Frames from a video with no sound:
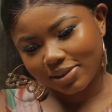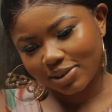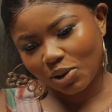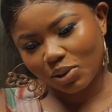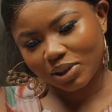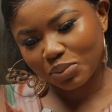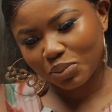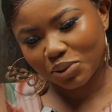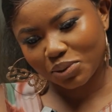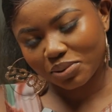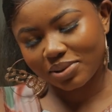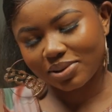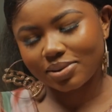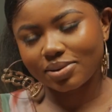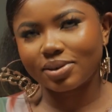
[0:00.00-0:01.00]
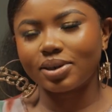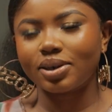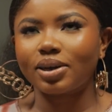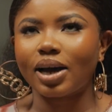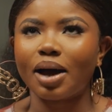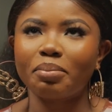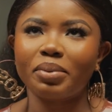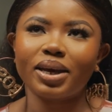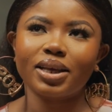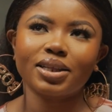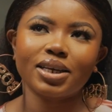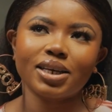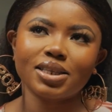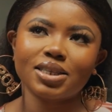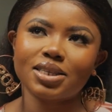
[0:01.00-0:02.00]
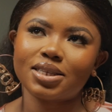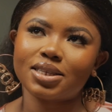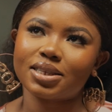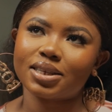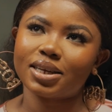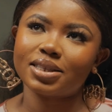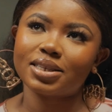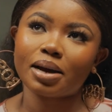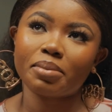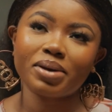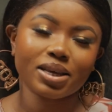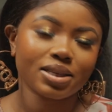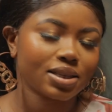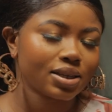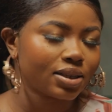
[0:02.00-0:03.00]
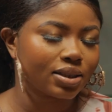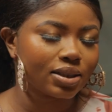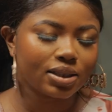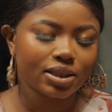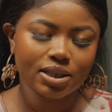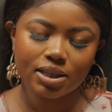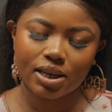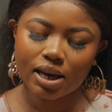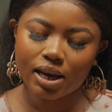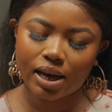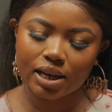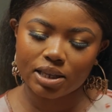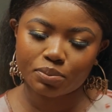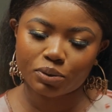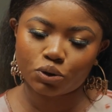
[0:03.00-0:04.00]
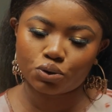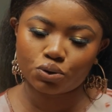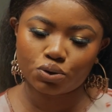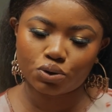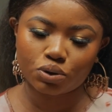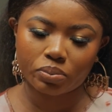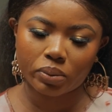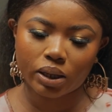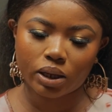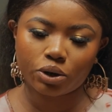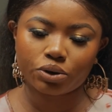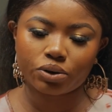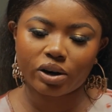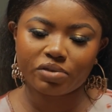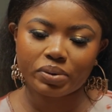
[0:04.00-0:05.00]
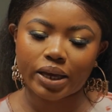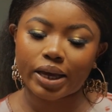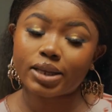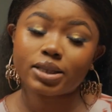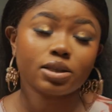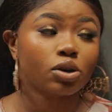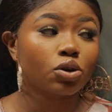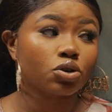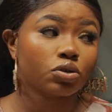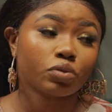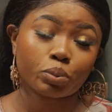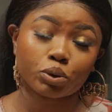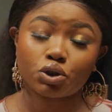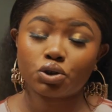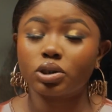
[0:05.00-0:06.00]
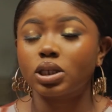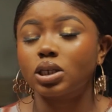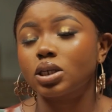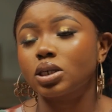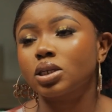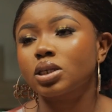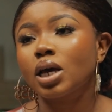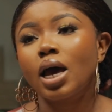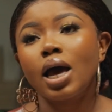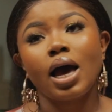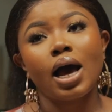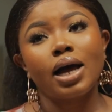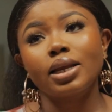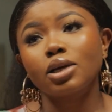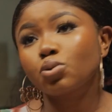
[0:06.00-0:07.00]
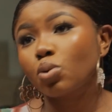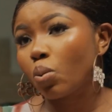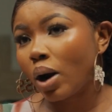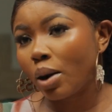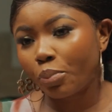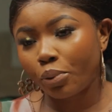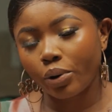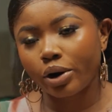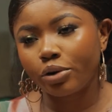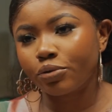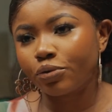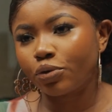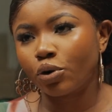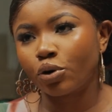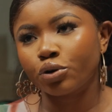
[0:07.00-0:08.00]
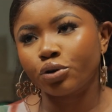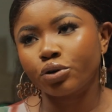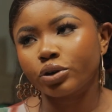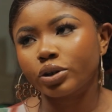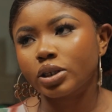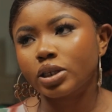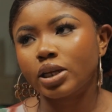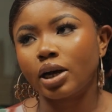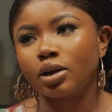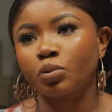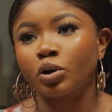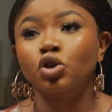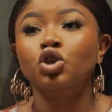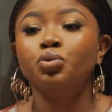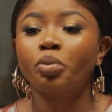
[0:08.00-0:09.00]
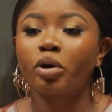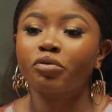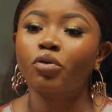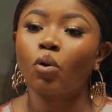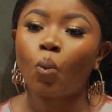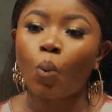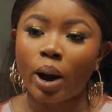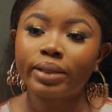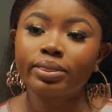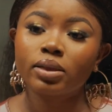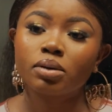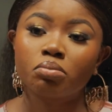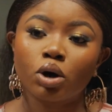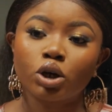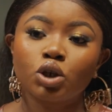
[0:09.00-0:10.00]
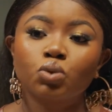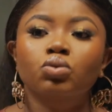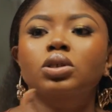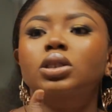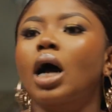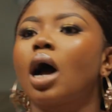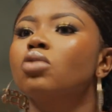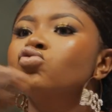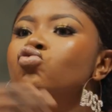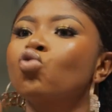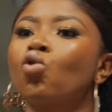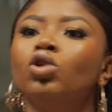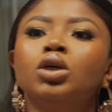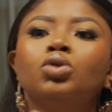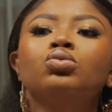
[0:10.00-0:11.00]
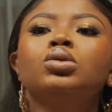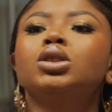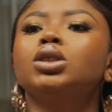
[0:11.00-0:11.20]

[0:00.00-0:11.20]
Nollywood. I mean, it's amazing. Yeah. This year has been good to me. I've been getting a lot of opportunities, and that's what we're praying for. You understand? We're just praying for when the money will start rolling